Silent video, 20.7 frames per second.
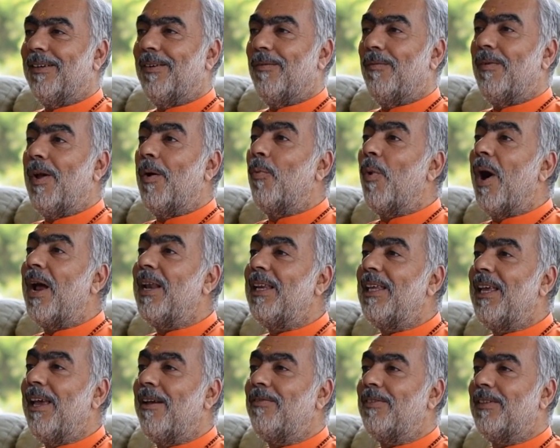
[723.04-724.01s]
where one
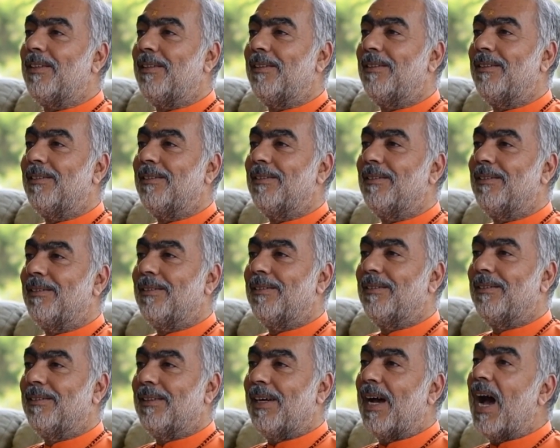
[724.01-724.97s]
gives,
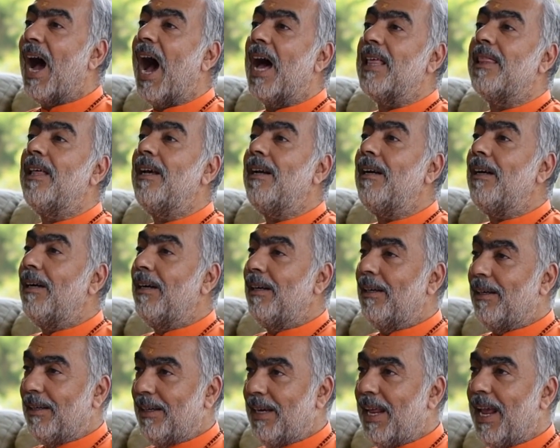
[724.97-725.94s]
other
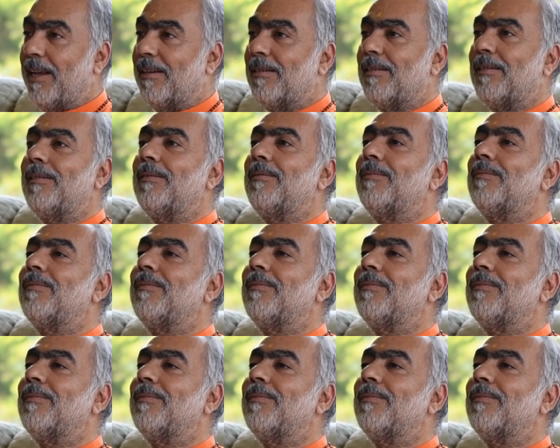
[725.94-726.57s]
takes.